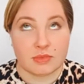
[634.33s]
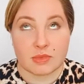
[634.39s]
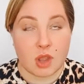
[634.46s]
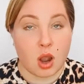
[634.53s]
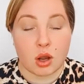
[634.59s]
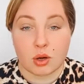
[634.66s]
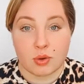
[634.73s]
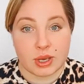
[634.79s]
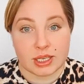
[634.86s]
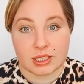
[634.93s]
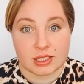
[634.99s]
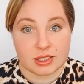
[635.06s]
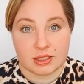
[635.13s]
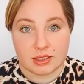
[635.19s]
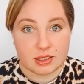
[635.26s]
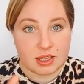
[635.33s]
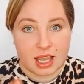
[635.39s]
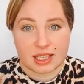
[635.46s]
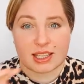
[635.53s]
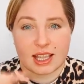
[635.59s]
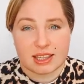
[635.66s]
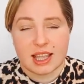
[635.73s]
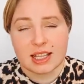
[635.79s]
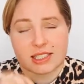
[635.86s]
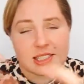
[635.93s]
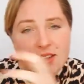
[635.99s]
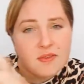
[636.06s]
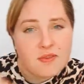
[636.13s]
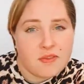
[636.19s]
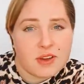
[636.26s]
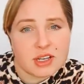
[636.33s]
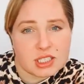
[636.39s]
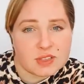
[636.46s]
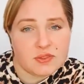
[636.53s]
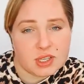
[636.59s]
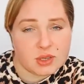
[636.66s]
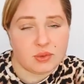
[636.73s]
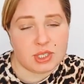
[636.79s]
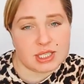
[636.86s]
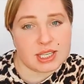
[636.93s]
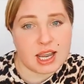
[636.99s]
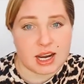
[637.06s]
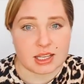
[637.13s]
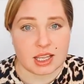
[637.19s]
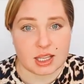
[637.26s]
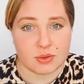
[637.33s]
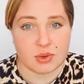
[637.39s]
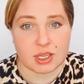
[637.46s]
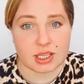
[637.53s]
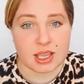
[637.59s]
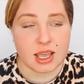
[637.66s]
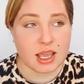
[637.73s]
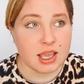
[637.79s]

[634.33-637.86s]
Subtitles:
always, like that's the first thing we started with,